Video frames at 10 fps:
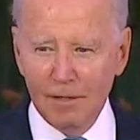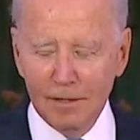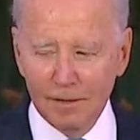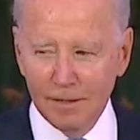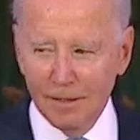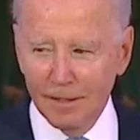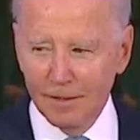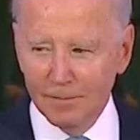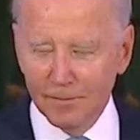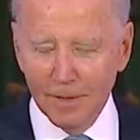now
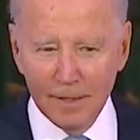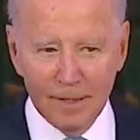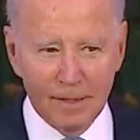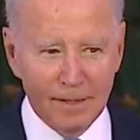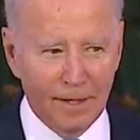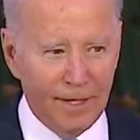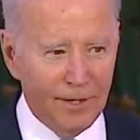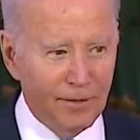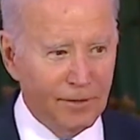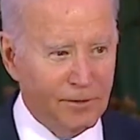I
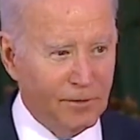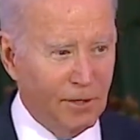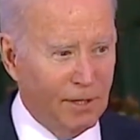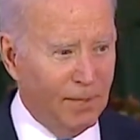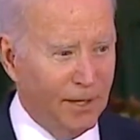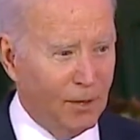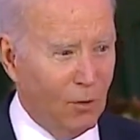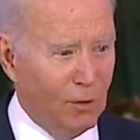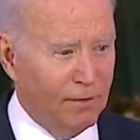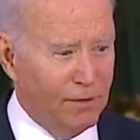notice there's only about a
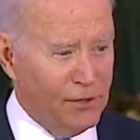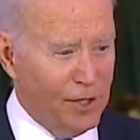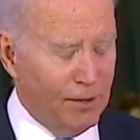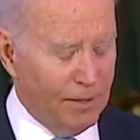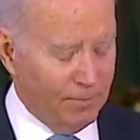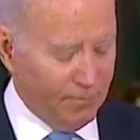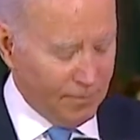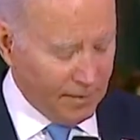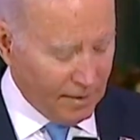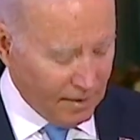quarter of you cheering,
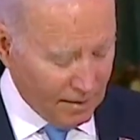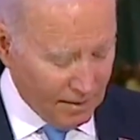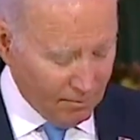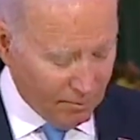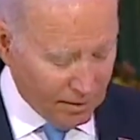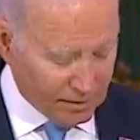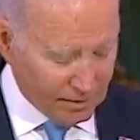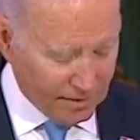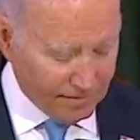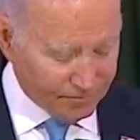but
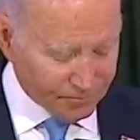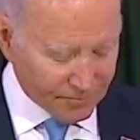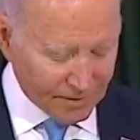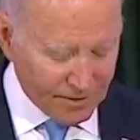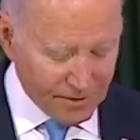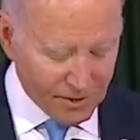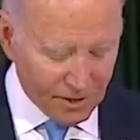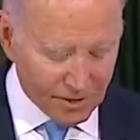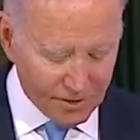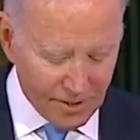uh, these
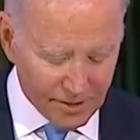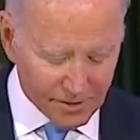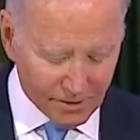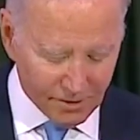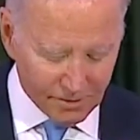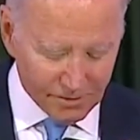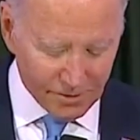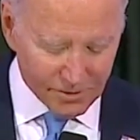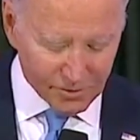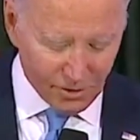young cadets are
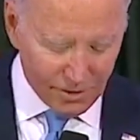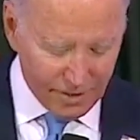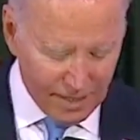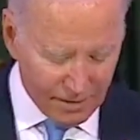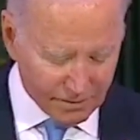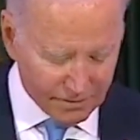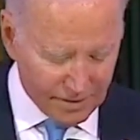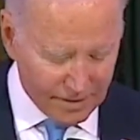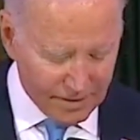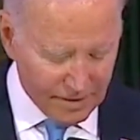just starting out.
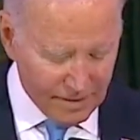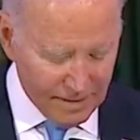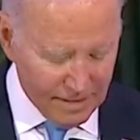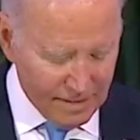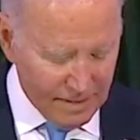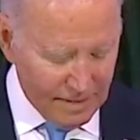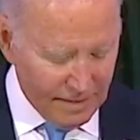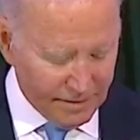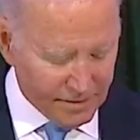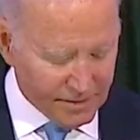They
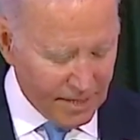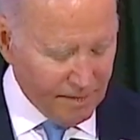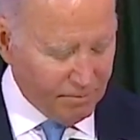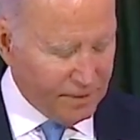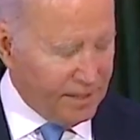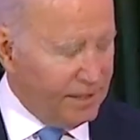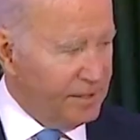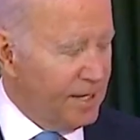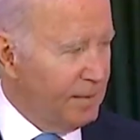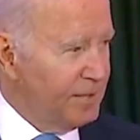had the same, but they had the
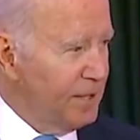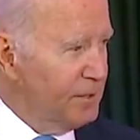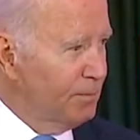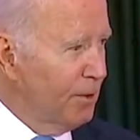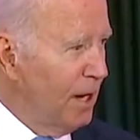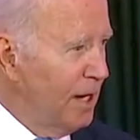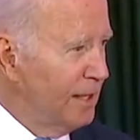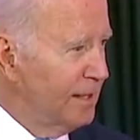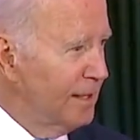same sense of pride.